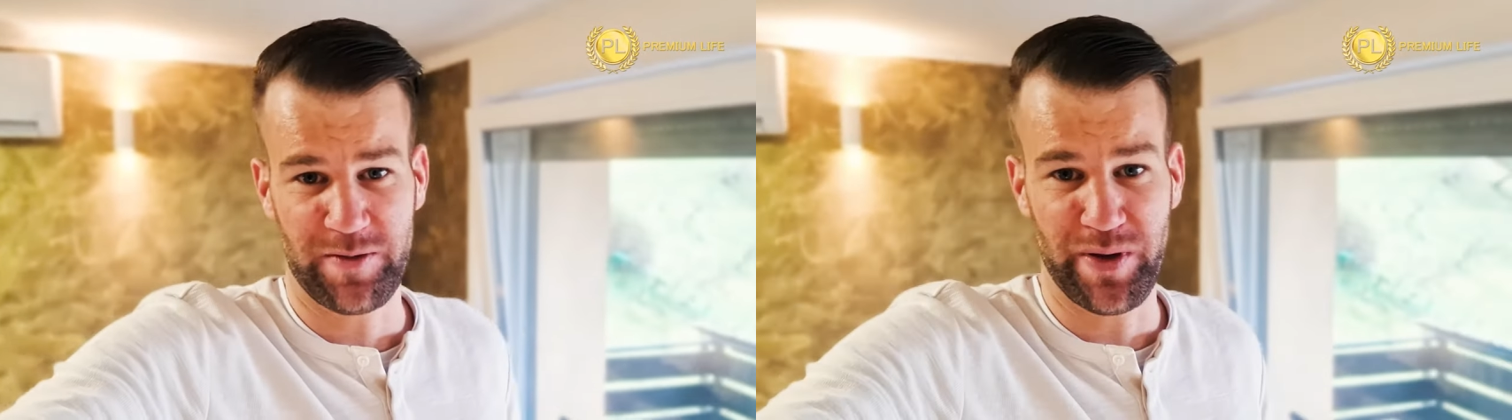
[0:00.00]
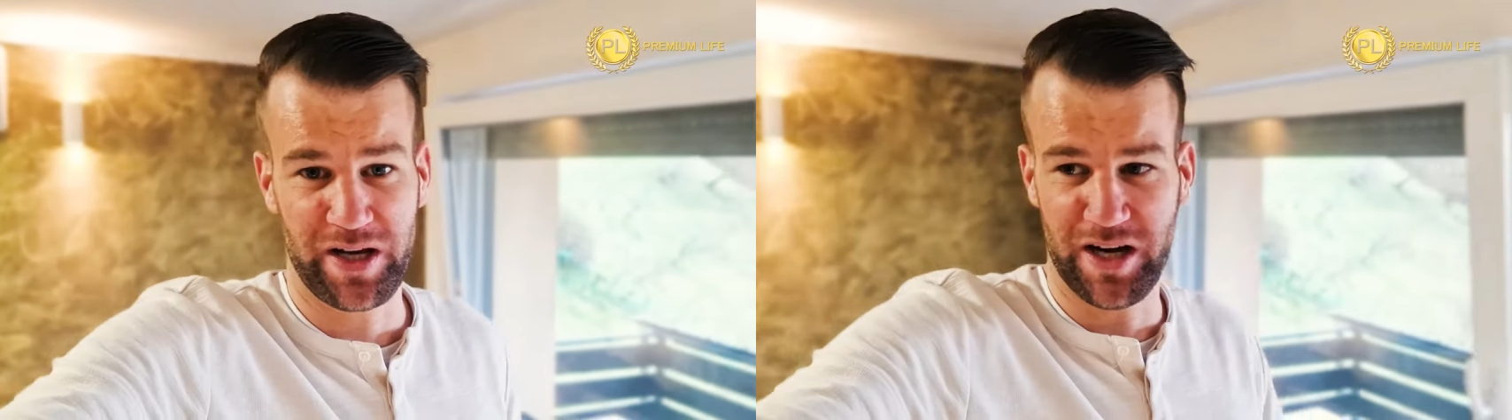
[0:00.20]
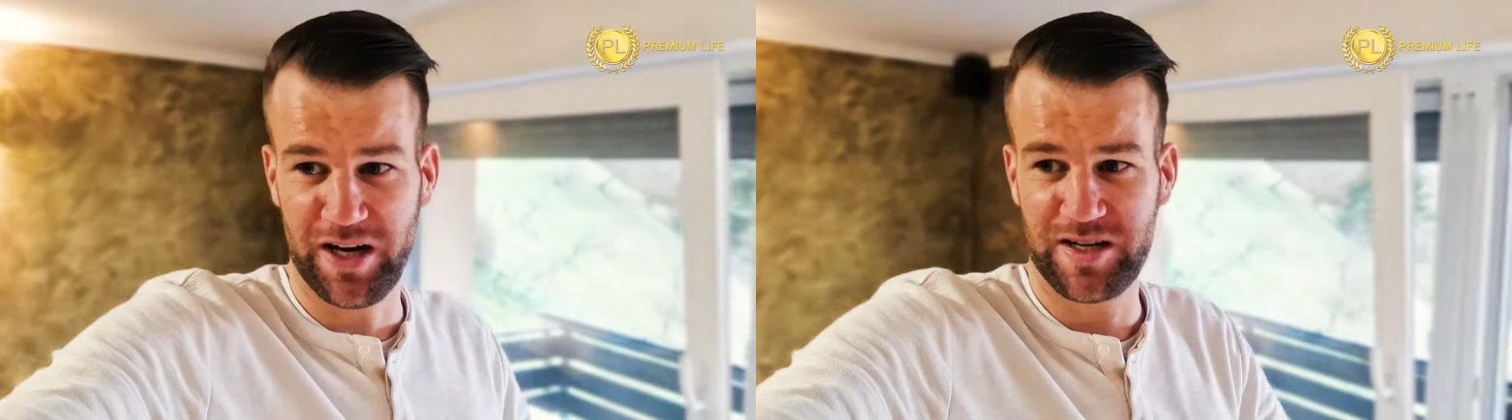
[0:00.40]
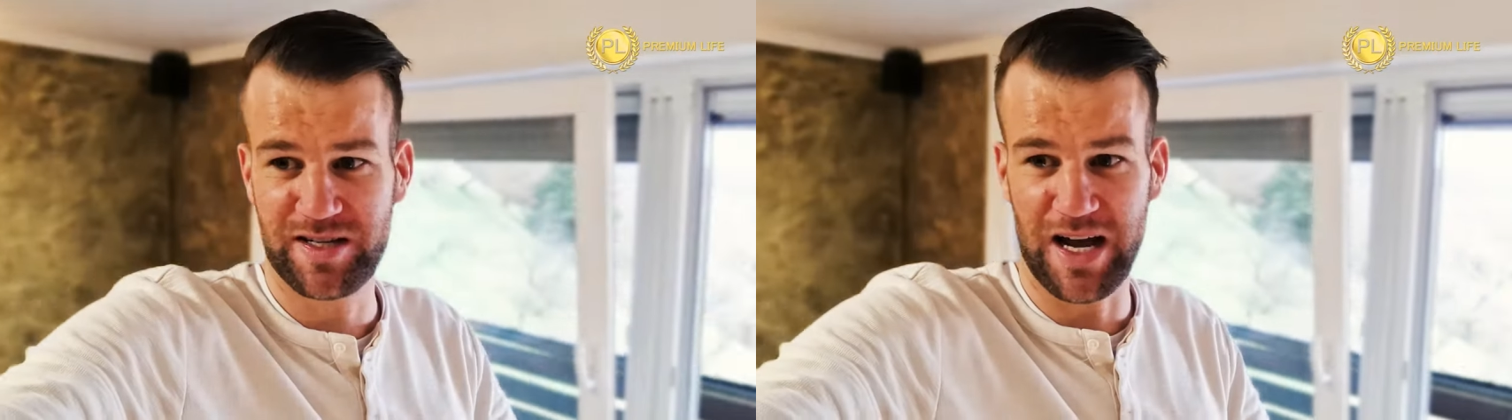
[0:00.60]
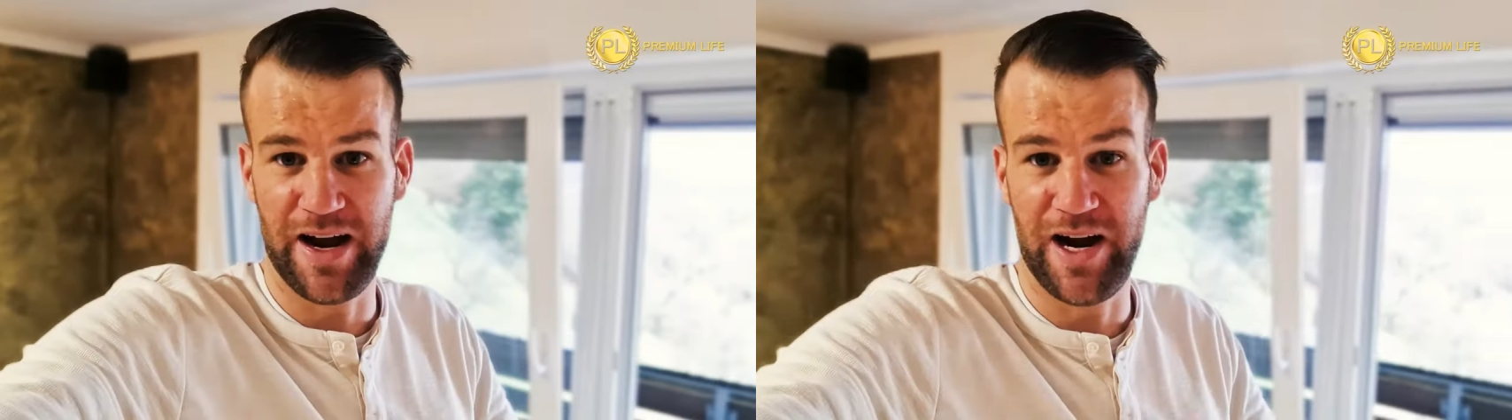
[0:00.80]
Because
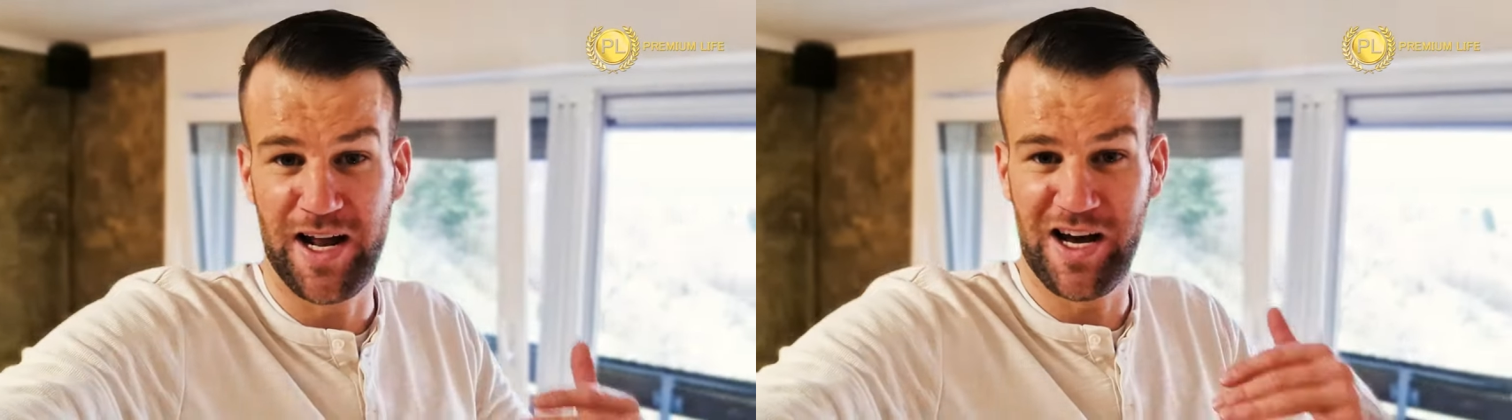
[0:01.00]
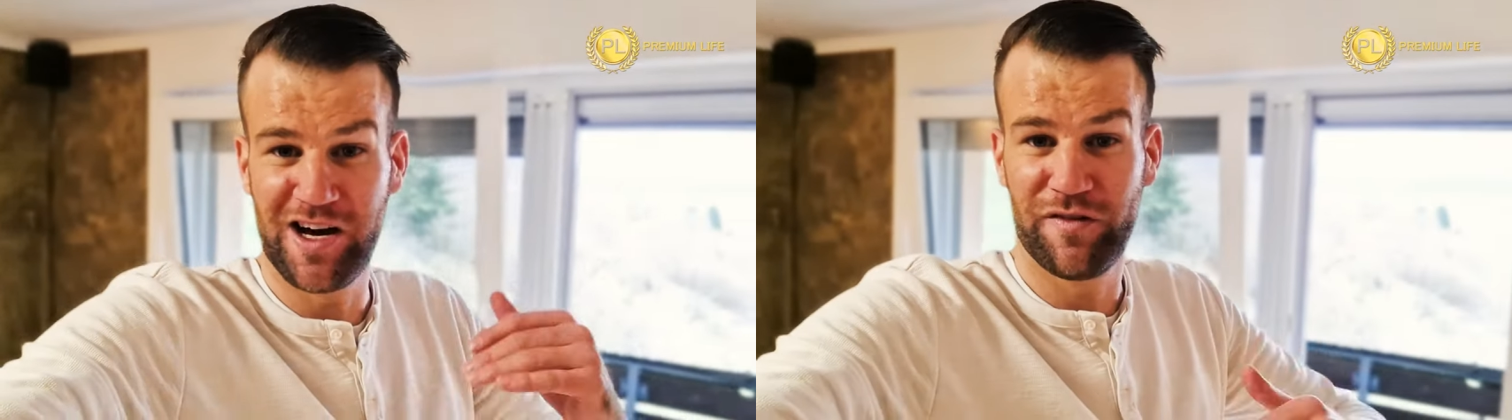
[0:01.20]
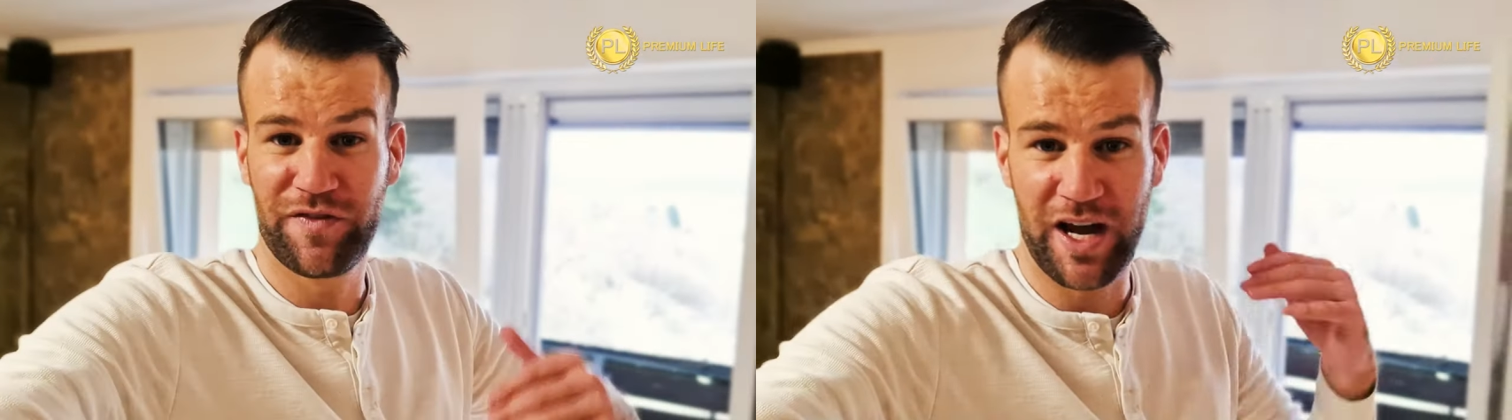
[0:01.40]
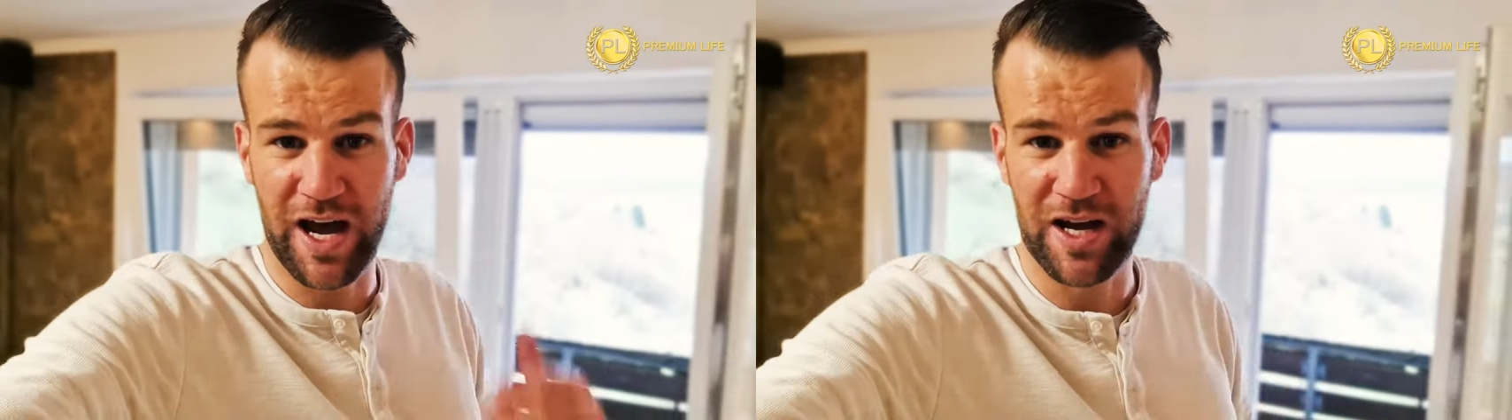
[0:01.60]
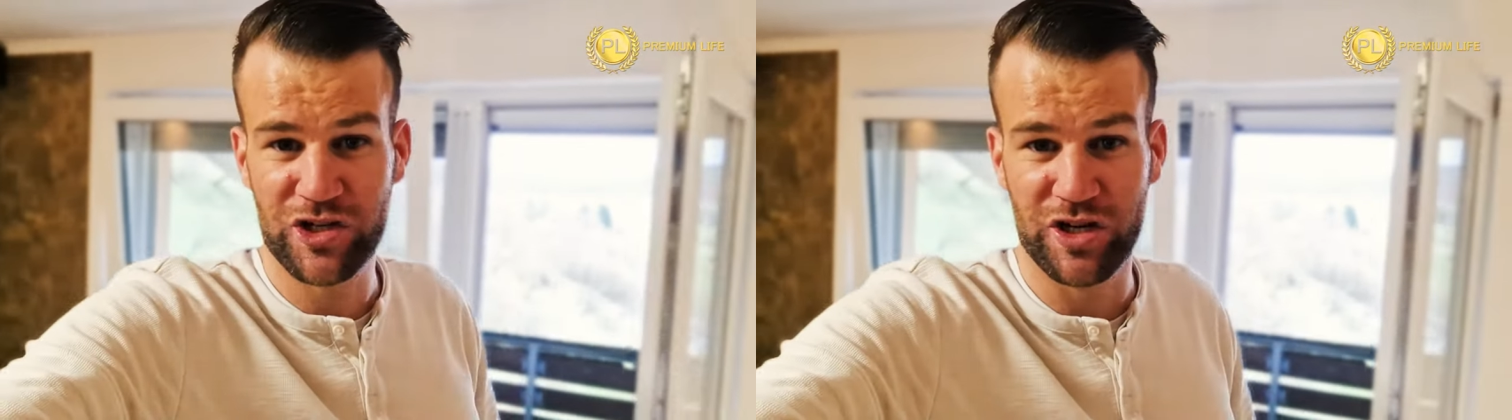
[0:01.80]
I ran out of cash